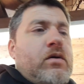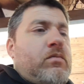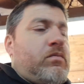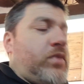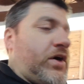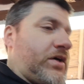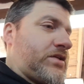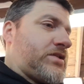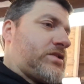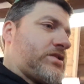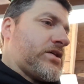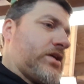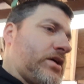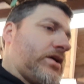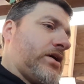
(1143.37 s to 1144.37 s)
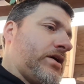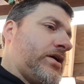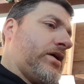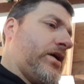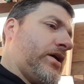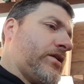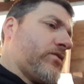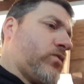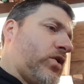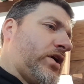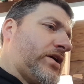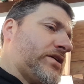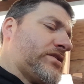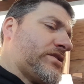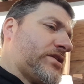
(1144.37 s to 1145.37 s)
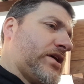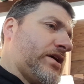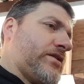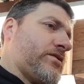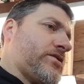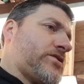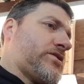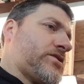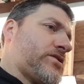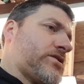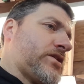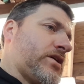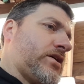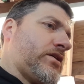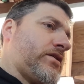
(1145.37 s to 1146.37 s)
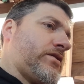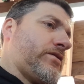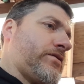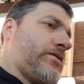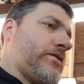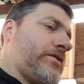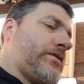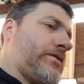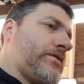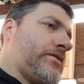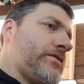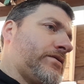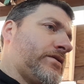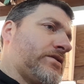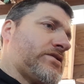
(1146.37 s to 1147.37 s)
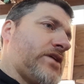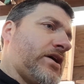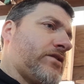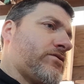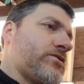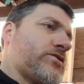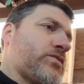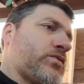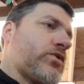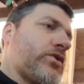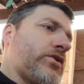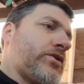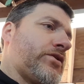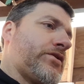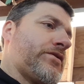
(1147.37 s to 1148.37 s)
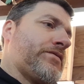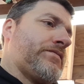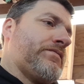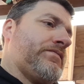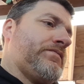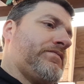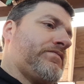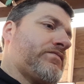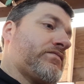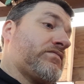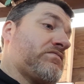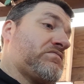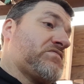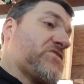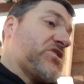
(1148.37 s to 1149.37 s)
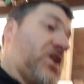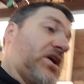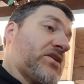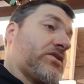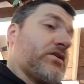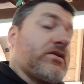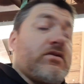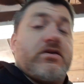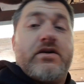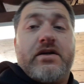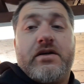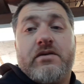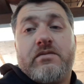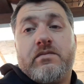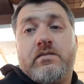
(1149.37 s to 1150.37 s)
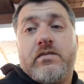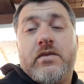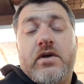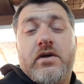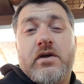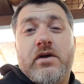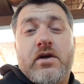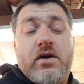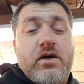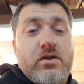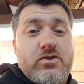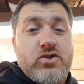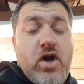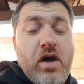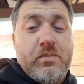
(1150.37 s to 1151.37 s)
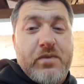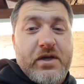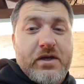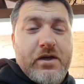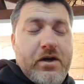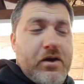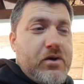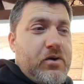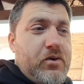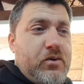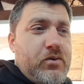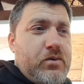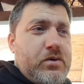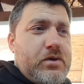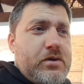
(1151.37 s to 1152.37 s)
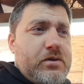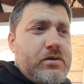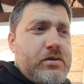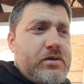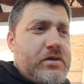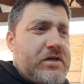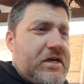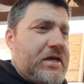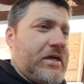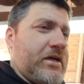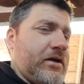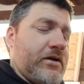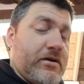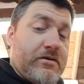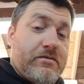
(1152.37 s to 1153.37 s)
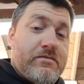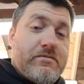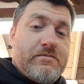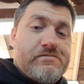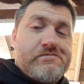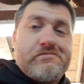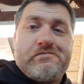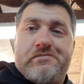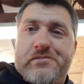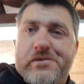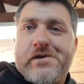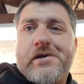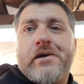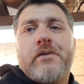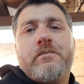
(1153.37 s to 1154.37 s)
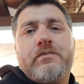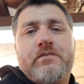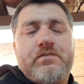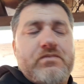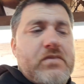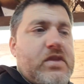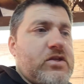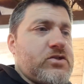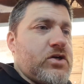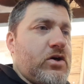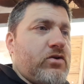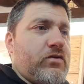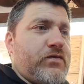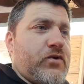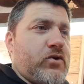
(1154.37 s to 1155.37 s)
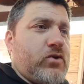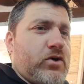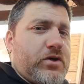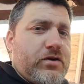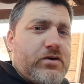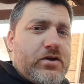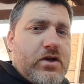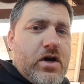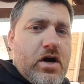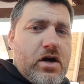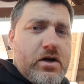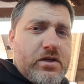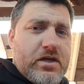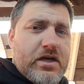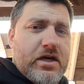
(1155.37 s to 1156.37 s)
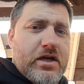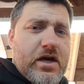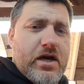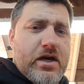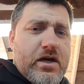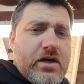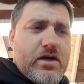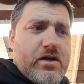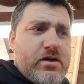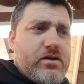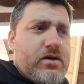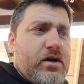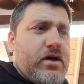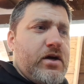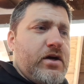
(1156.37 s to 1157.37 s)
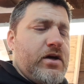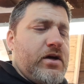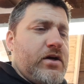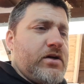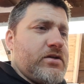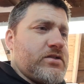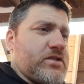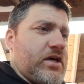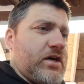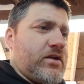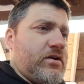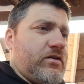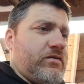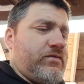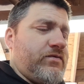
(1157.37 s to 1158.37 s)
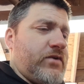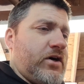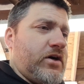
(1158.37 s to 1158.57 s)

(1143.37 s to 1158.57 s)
But otherwise, yes, these headers were technically drop and go, and yeah. So if you're looking to get a set of